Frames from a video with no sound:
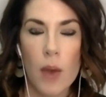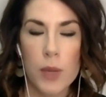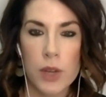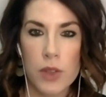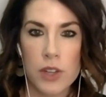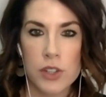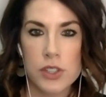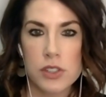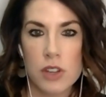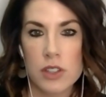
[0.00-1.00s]
We know that
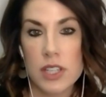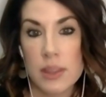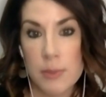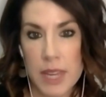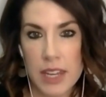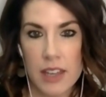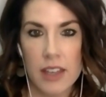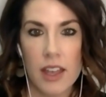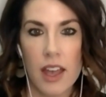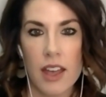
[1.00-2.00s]
nurses aren't in the media